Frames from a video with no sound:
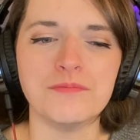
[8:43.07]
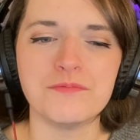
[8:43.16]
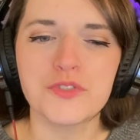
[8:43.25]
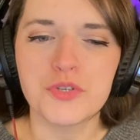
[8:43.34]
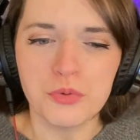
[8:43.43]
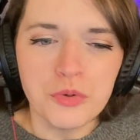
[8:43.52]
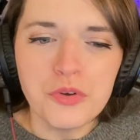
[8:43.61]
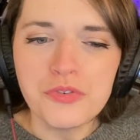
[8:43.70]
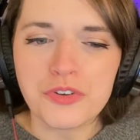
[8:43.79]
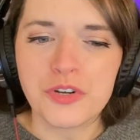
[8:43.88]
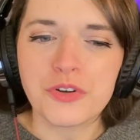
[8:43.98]
tool
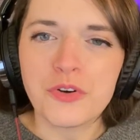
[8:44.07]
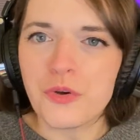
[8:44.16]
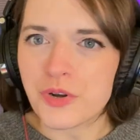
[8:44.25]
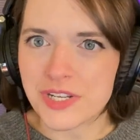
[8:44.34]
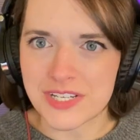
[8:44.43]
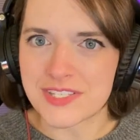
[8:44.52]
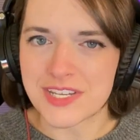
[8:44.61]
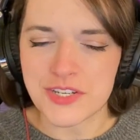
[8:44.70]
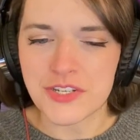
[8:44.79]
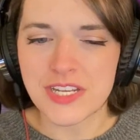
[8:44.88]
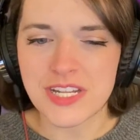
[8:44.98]
for
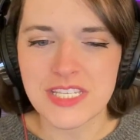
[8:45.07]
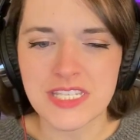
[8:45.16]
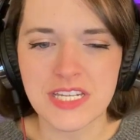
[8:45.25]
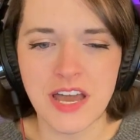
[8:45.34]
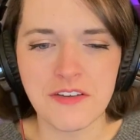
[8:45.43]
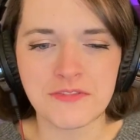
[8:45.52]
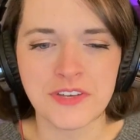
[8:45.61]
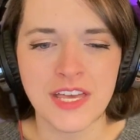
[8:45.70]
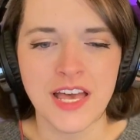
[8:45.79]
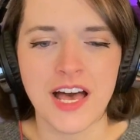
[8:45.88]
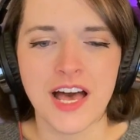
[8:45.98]
organization and stuff.
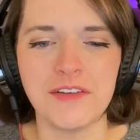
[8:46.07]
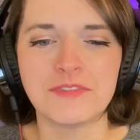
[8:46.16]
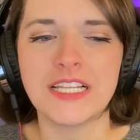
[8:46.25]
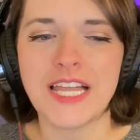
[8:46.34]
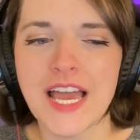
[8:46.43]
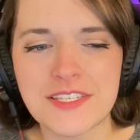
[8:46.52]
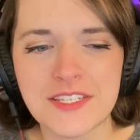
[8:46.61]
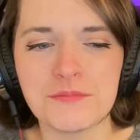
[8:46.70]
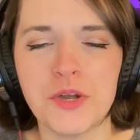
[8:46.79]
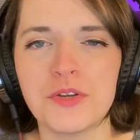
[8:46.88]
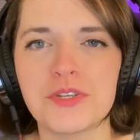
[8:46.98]
Classic
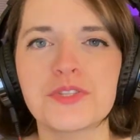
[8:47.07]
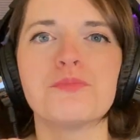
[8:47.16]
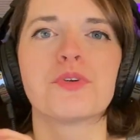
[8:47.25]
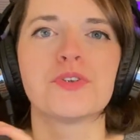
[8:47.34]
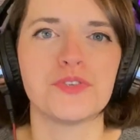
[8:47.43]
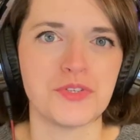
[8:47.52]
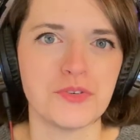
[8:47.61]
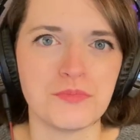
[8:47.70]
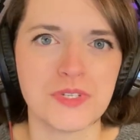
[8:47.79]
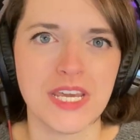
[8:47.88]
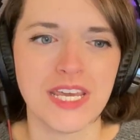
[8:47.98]
mode is the more
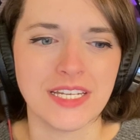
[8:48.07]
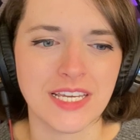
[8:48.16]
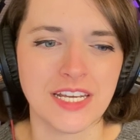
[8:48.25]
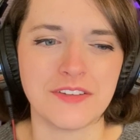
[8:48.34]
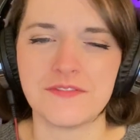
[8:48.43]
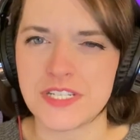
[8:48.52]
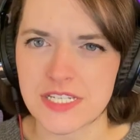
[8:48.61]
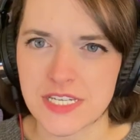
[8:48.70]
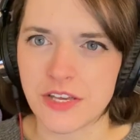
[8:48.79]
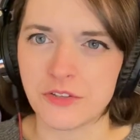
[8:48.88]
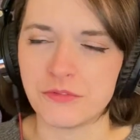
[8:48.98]
zoomed in, kind of
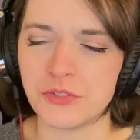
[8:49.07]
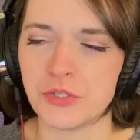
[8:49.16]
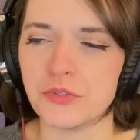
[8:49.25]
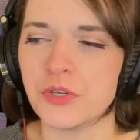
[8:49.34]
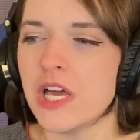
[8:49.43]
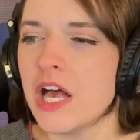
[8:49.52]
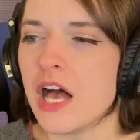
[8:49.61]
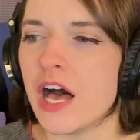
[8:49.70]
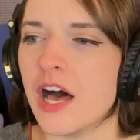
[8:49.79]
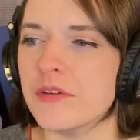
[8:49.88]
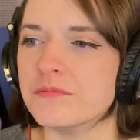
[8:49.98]
detailed view.
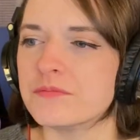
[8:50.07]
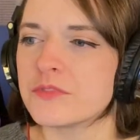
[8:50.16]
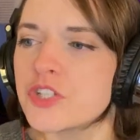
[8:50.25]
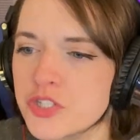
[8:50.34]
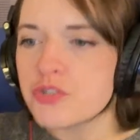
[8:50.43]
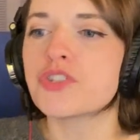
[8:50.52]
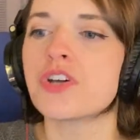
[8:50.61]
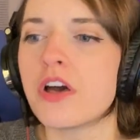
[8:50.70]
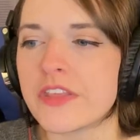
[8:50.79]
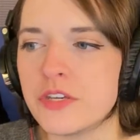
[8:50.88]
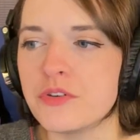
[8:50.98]
Because you
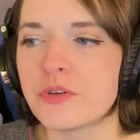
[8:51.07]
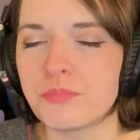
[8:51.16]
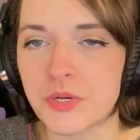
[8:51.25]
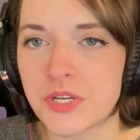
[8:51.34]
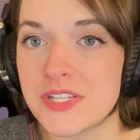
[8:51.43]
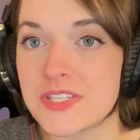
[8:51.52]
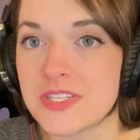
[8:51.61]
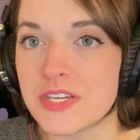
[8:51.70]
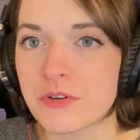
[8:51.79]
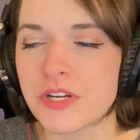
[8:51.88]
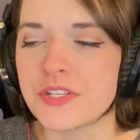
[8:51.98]
saw that you could put in
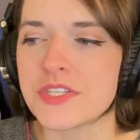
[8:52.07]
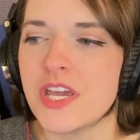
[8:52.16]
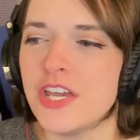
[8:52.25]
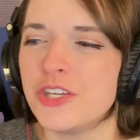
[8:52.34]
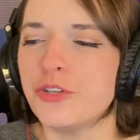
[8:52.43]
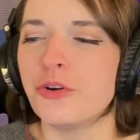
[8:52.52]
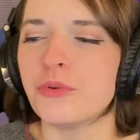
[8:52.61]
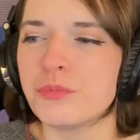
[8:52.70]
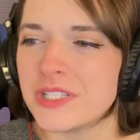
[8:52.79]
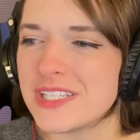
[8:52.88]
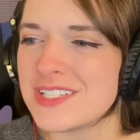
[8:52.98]
secrets. You don't
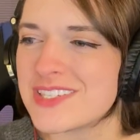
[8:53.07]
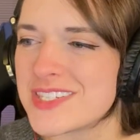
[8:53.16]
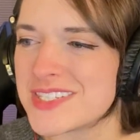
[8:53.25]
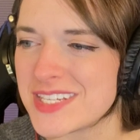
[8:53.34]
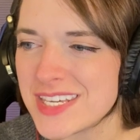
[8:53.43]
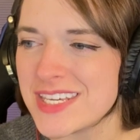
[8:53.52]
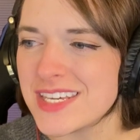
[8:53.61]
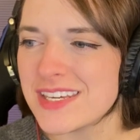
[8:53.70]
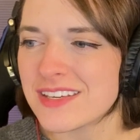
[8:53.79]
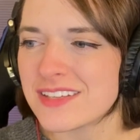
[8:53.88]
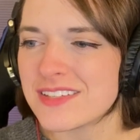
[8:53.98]
really
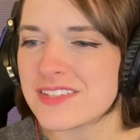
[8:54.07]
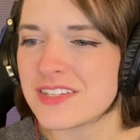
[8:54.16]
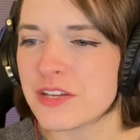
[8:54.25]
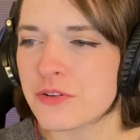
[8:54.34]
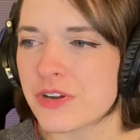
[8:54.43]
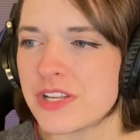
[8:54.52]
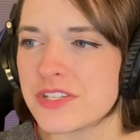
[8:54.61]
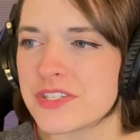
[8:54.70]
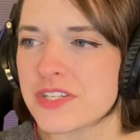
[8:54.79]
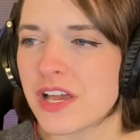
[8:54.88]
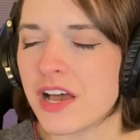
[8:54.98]
see secrets